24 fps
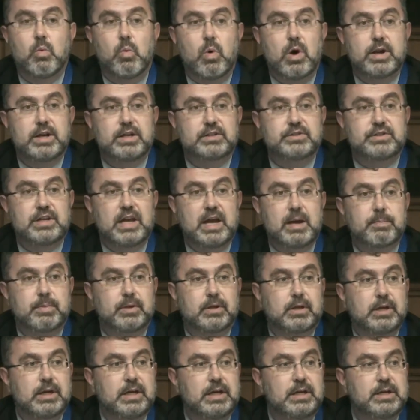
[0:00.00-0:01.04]
One
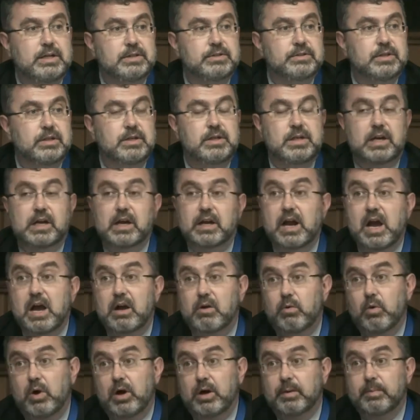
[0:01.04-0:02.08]
example is
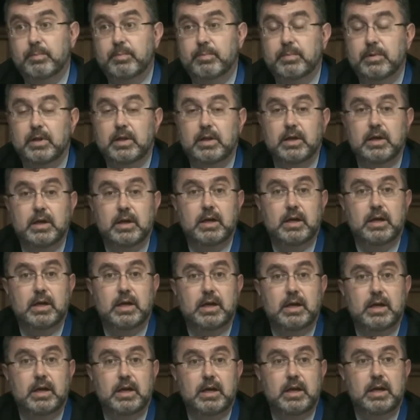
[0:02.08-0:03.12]
Nicaragua.
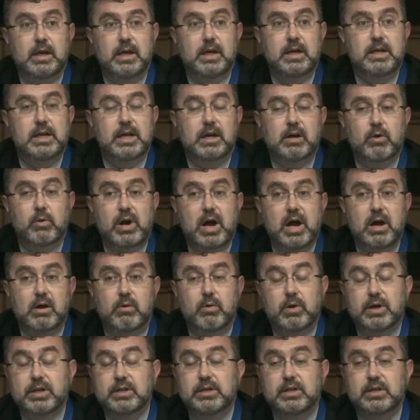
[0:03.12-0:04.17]
In
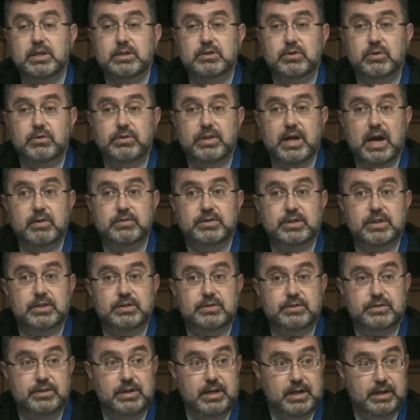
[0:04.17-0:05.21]
Nicaragua in, in
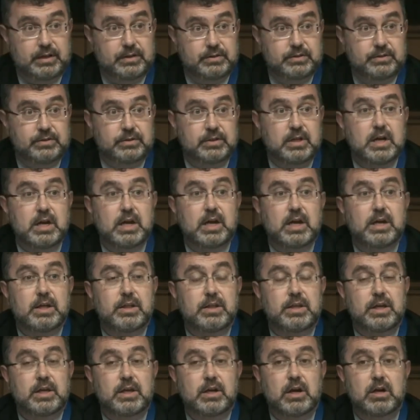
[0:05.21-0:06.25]
2006,
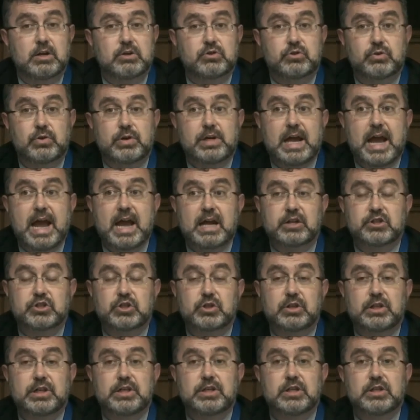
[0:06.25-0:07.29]
the country
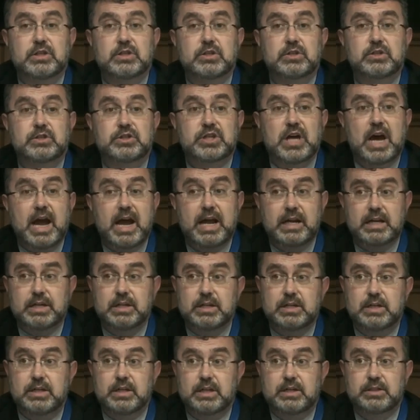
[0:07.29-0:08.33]
actually
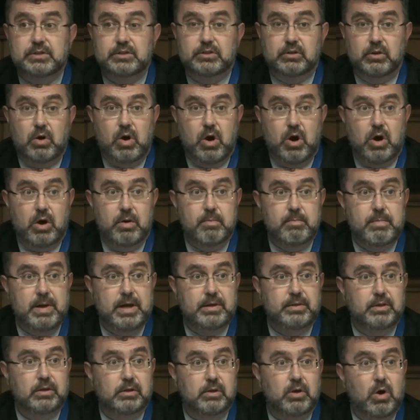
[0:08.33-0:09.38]
tightened its law,
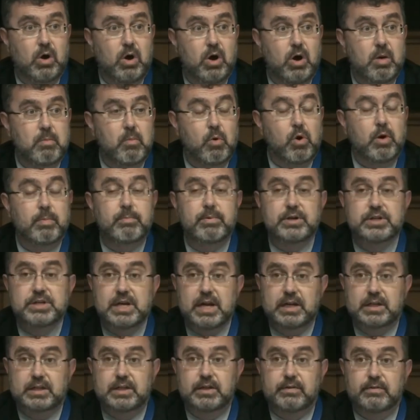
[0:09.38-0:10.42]
made the law more
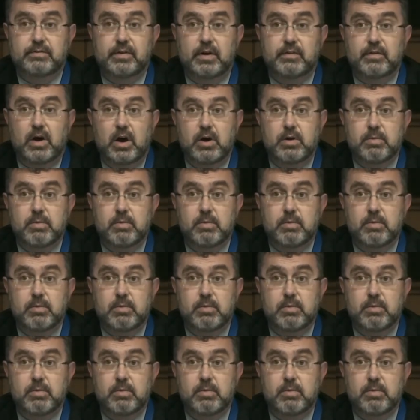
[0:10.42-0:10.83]
protective of